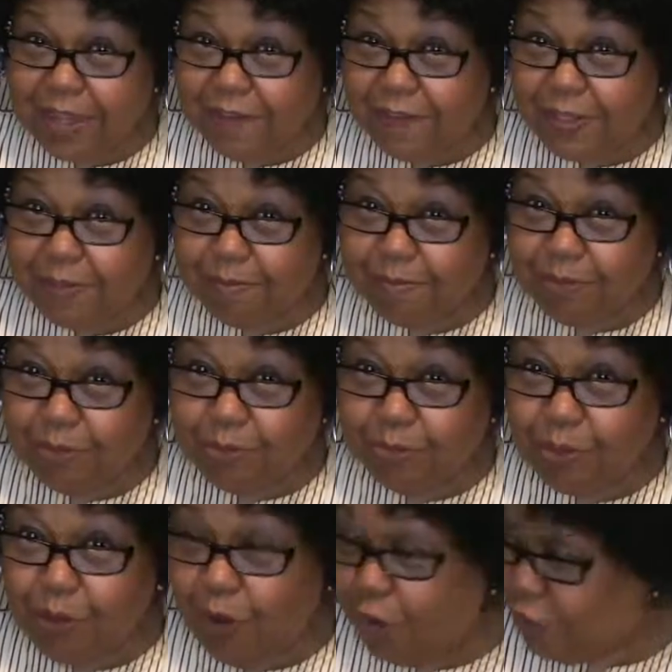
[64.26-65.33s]
of them
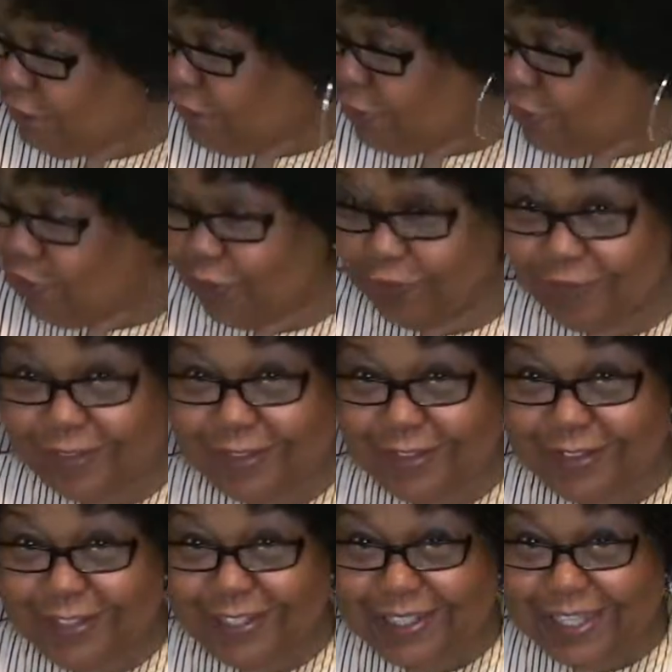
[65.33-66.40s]
were artificial.
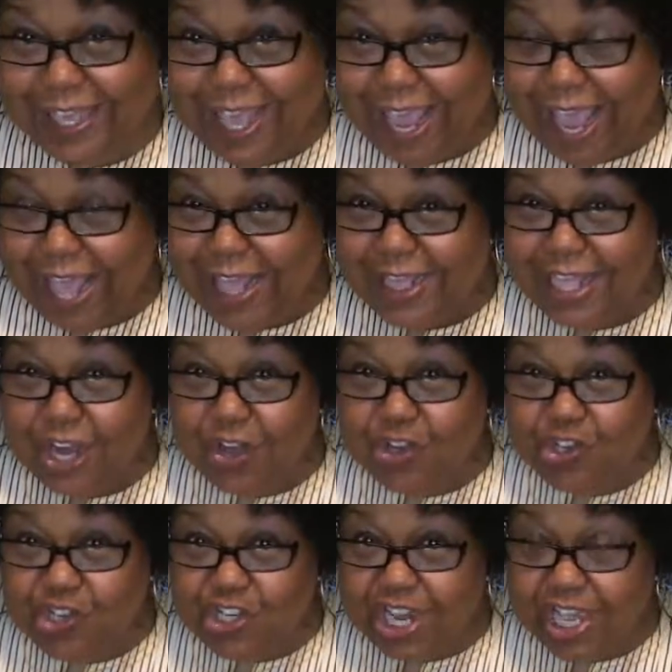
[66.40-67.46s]
They're
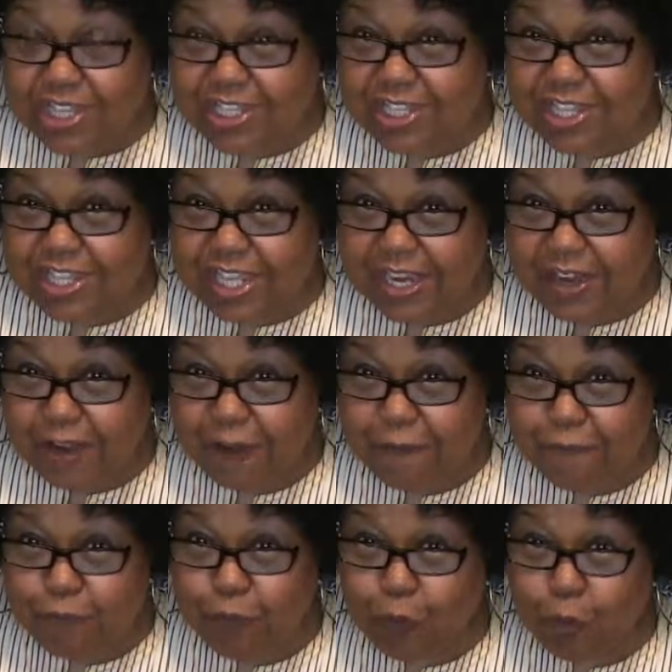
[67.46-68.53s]
just there
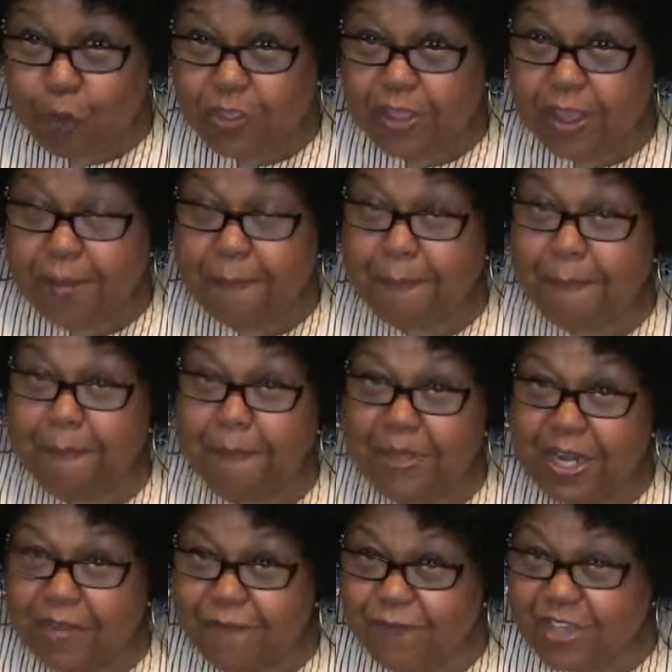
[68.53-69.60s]
for the
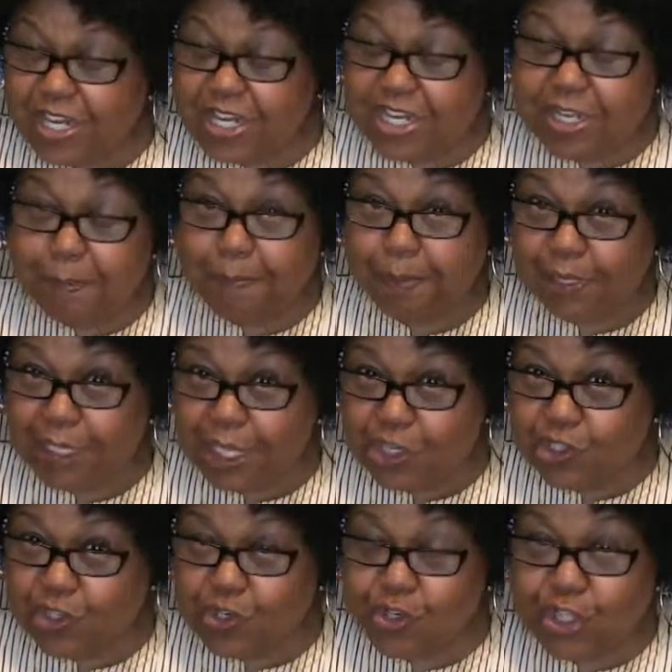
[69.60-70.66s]
benefit, the
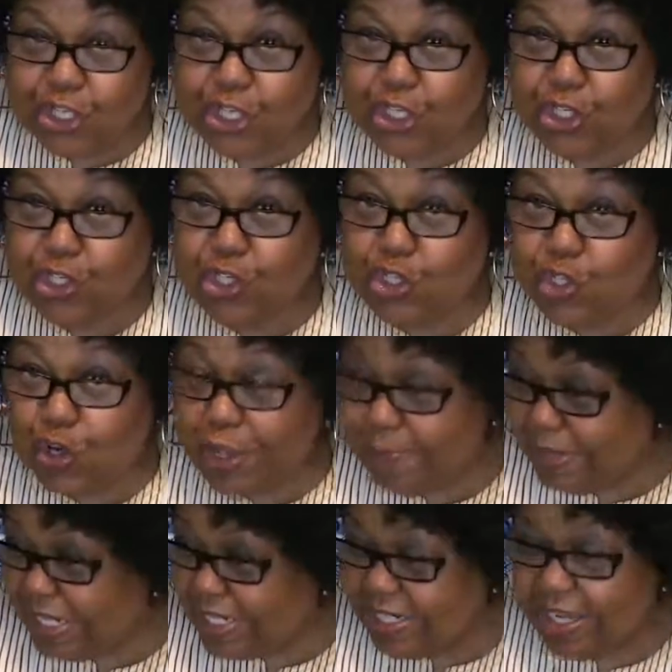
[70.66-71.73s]
pleasure, the
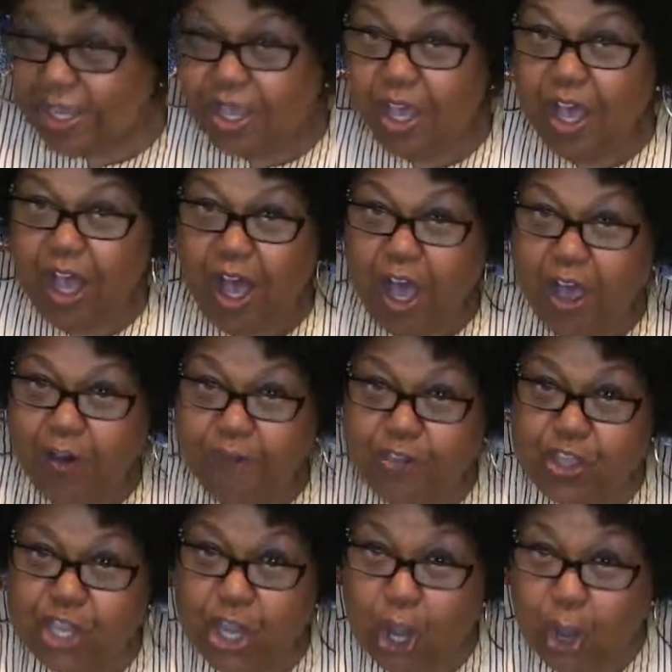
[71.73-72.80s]
enjoyment of
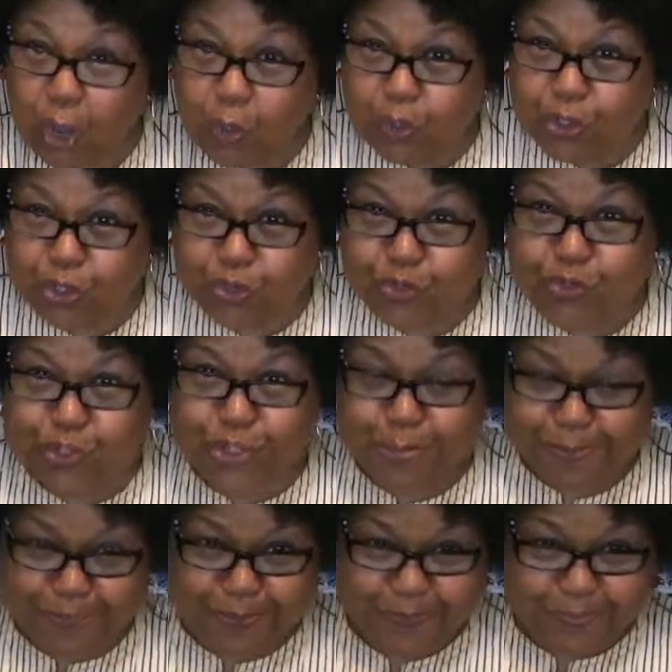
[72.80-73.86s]
the owners.
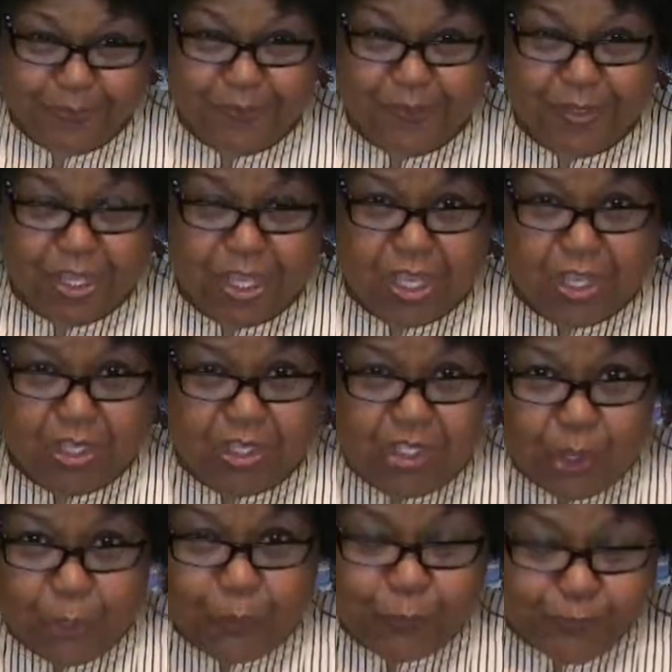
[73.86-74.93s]

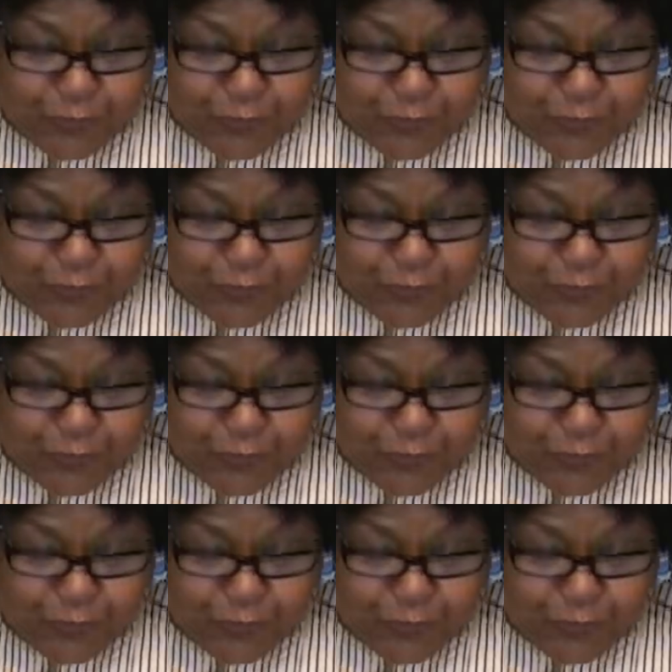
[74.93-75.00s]
So,